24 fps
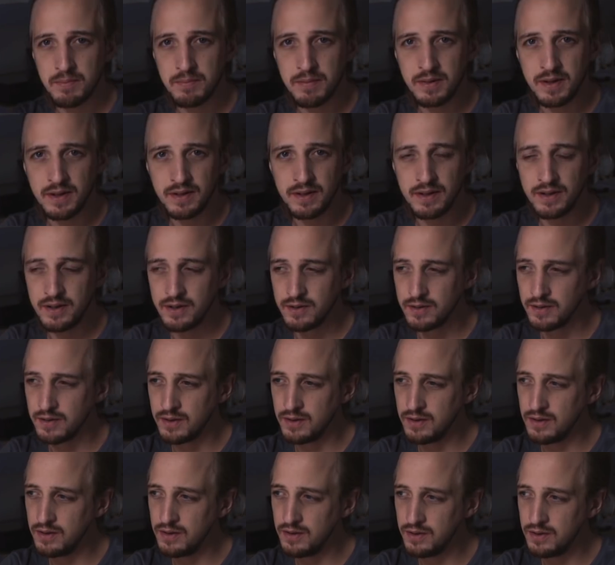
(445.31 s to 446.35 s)
But I don't know,
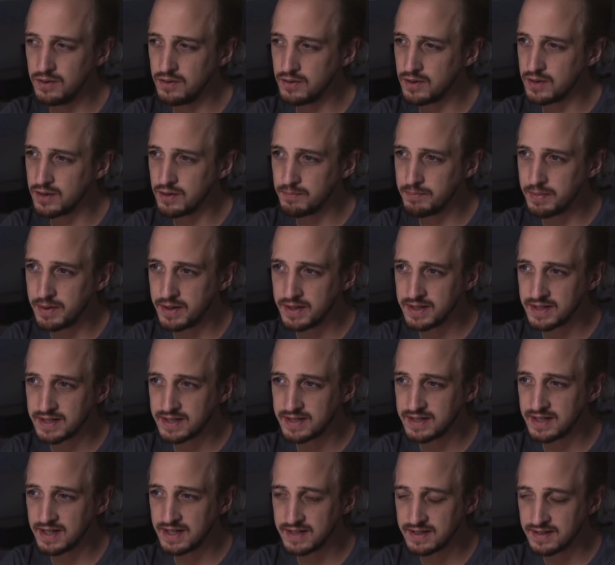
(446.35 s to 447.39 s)
you could buy a
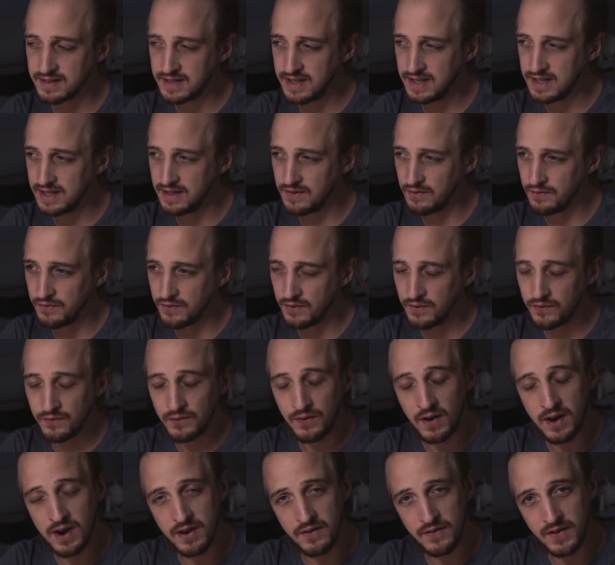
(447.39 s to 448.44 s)
6D for
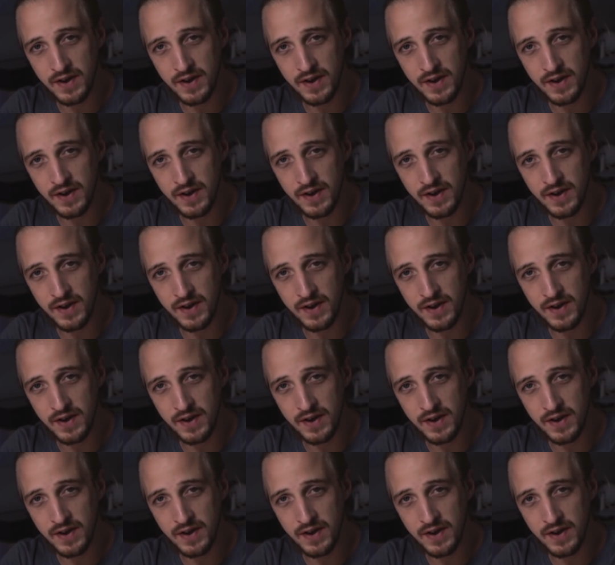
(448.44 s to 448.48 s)
£500,